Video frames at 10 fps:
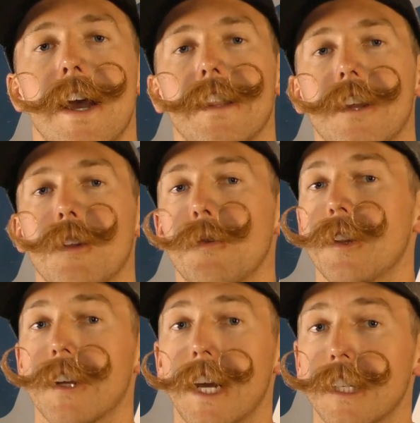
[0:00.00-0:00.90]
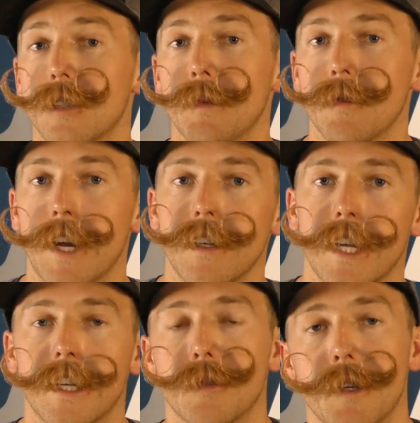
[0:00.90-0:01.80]
And then the other one we look at is spin rate.
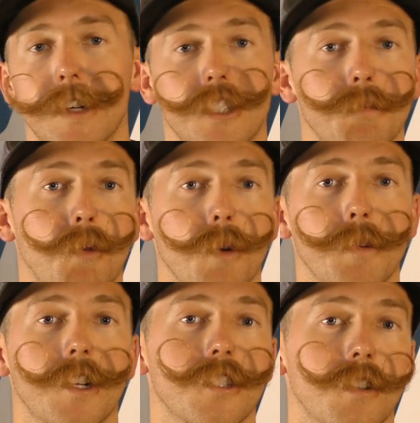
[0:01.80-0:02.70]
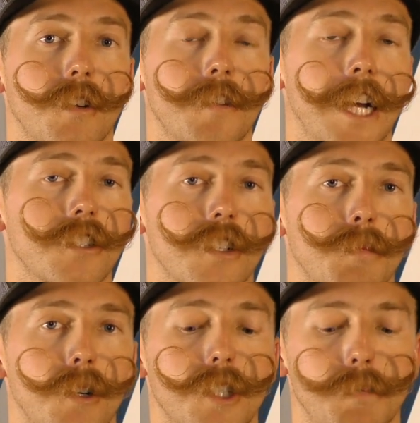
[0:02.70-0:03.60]
Okay, spin rate's important because the faster the
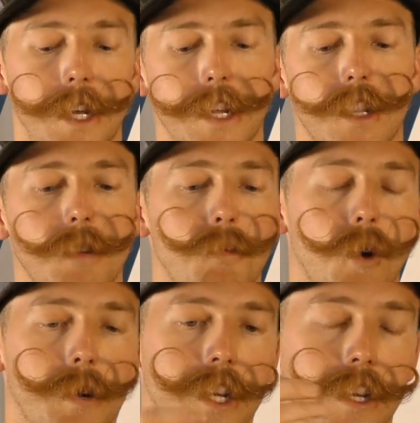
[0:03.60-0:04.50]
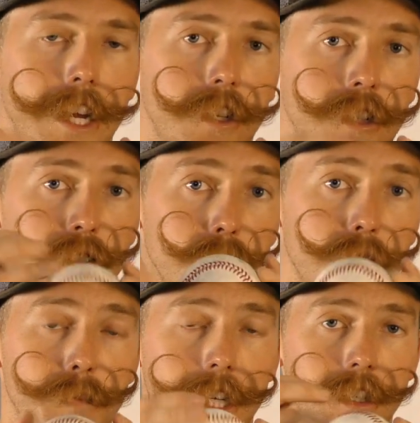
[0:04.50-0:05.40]
ball is spinning and the more we can get true
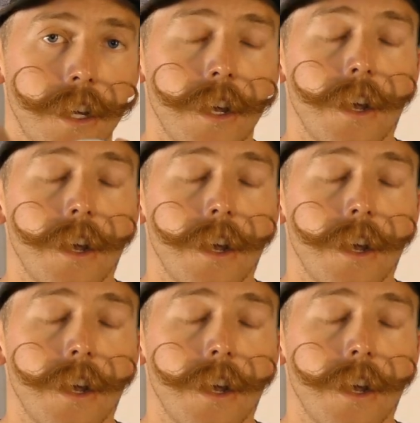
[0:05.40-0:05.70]
spin